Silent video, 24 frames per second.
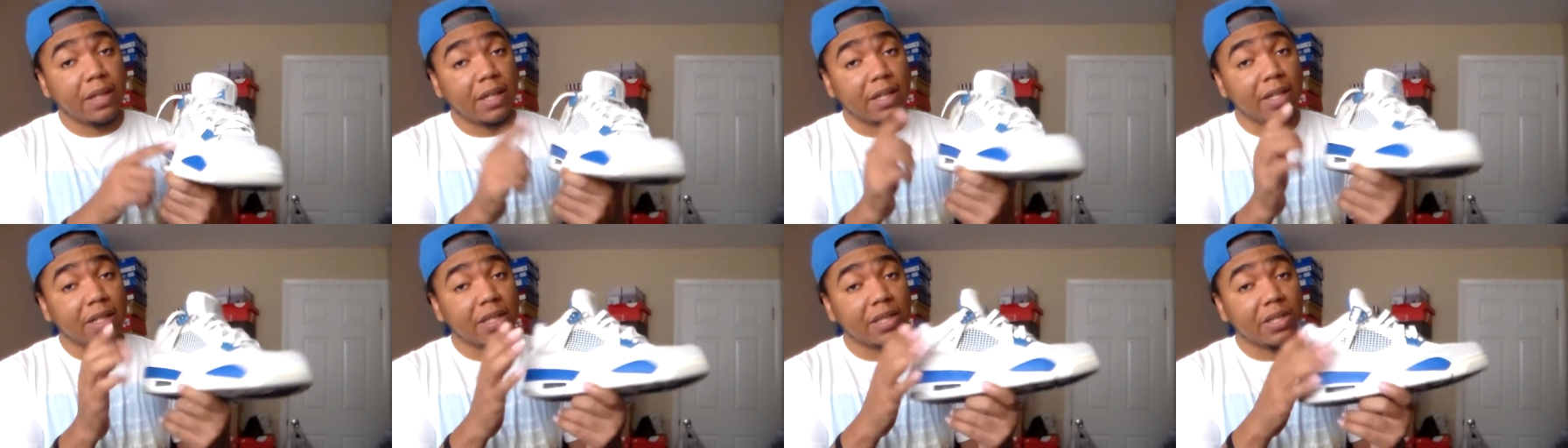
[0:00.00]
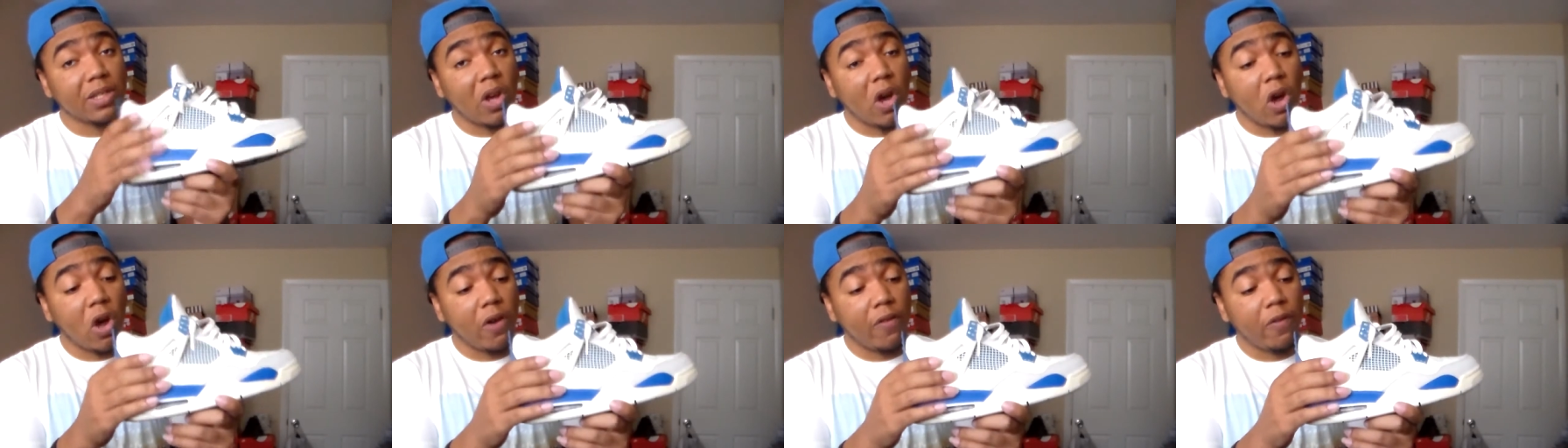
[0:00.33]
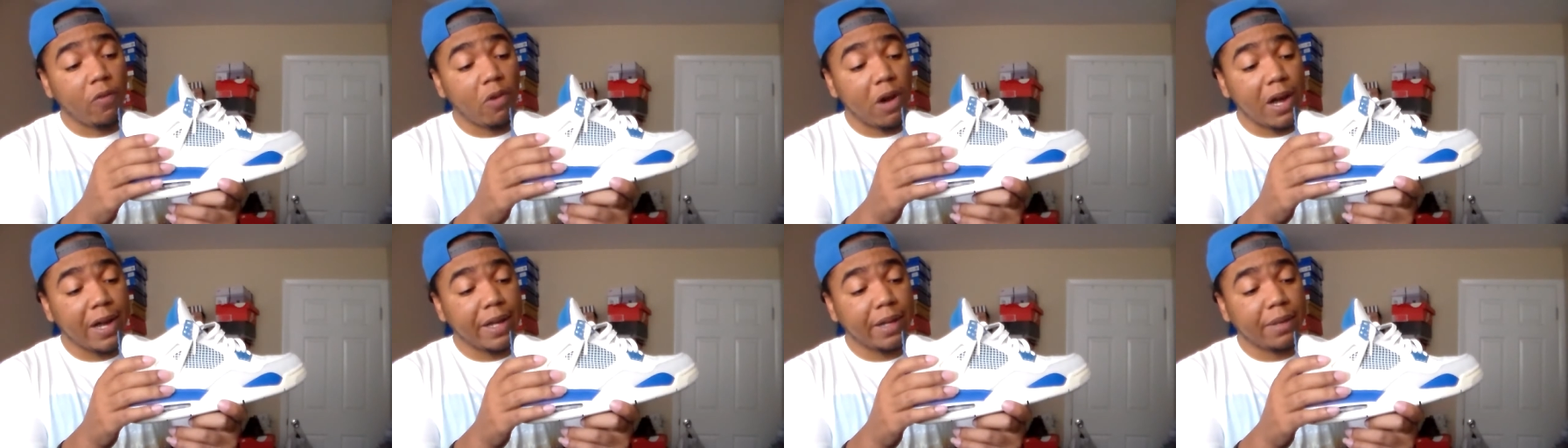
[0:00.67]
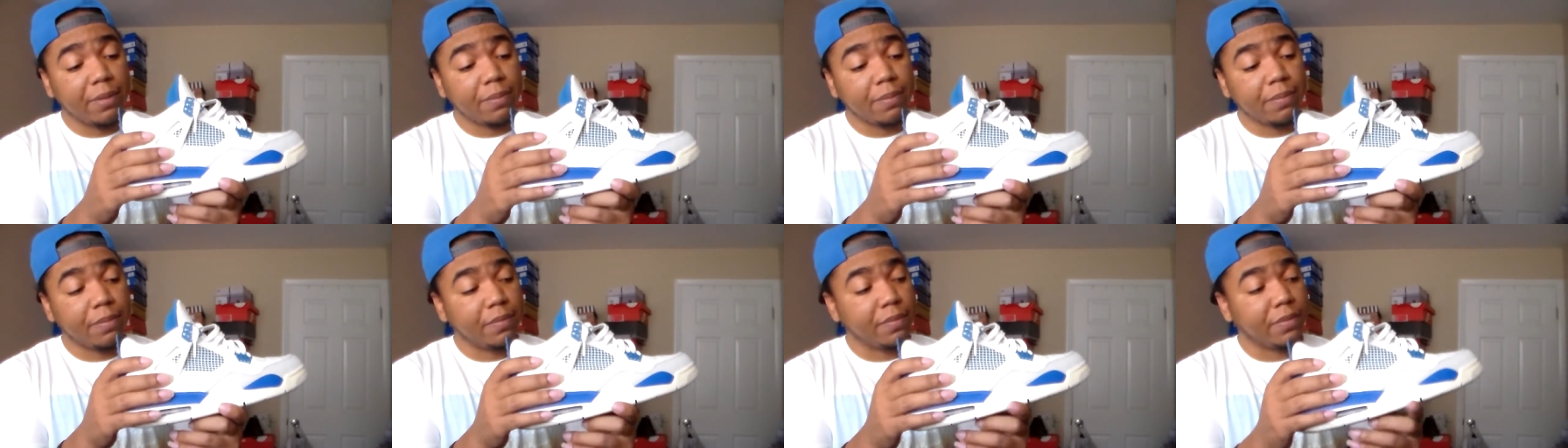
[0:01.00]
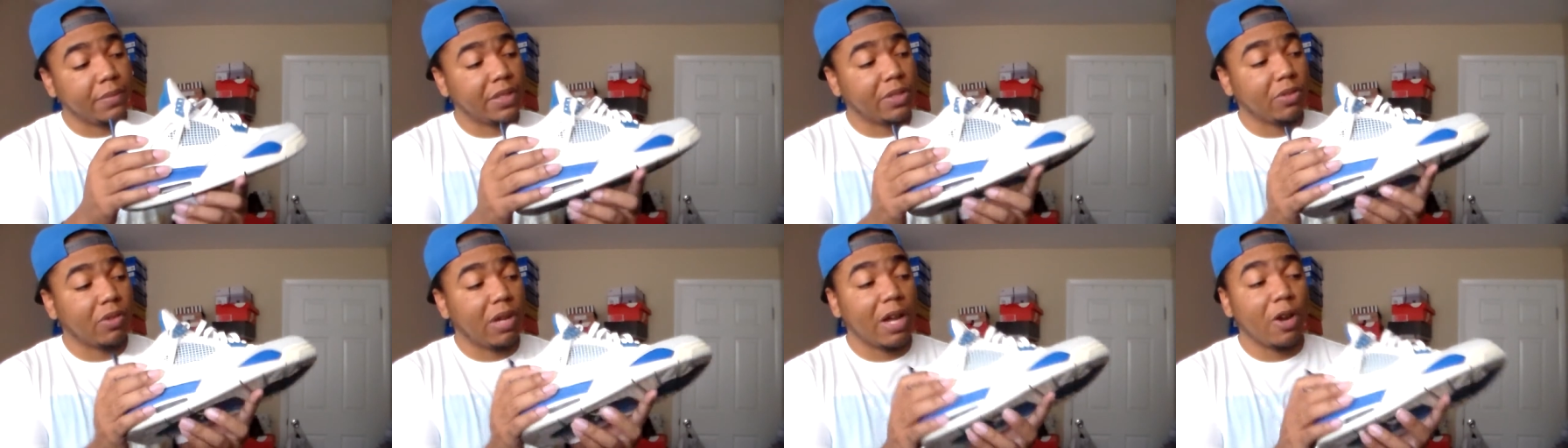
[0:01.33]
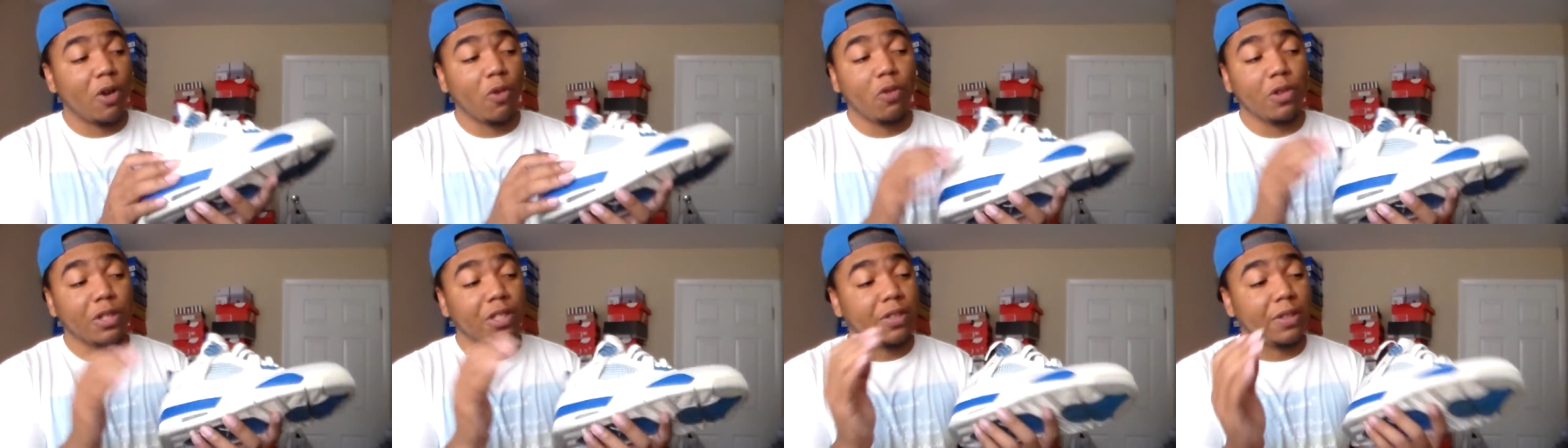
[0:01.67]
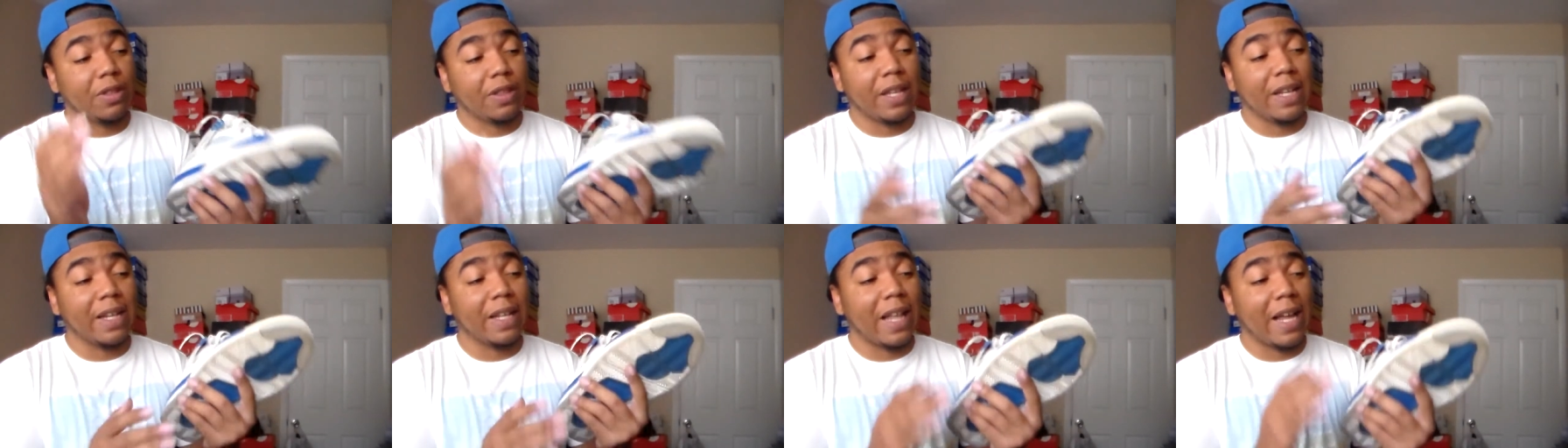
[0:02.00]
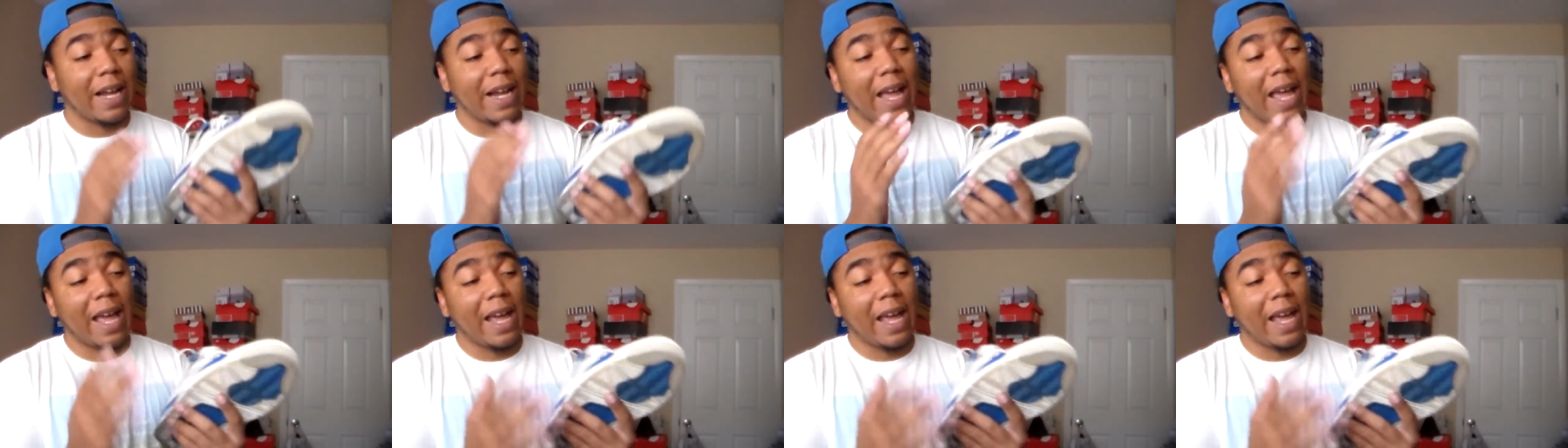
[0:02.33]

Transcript: Now this is off-white. So I don't want you thinking like